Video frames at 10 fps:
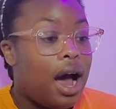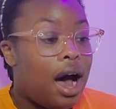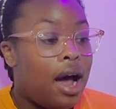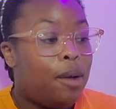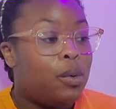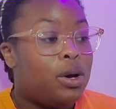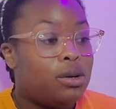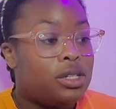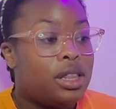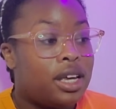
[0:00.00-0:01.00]
I will
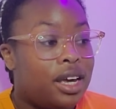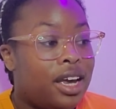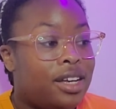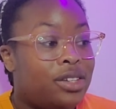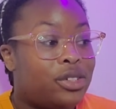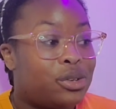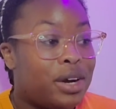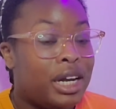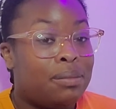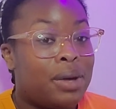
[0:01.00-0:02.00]
go to the
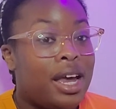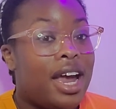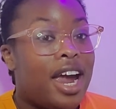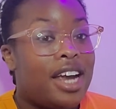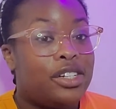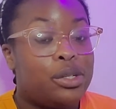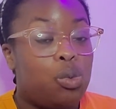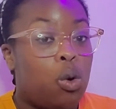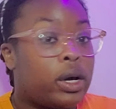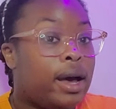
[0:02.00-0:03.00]
extreme and just
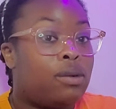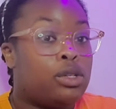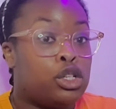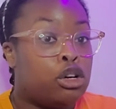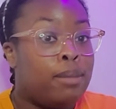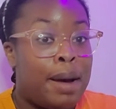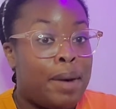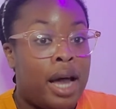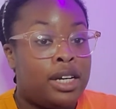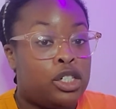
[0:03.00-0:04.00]
work out until my
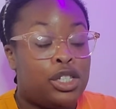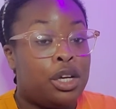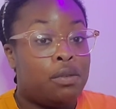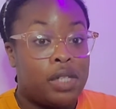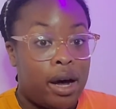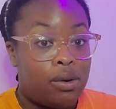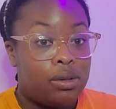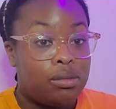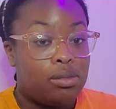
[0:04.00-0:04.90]
body just gives out.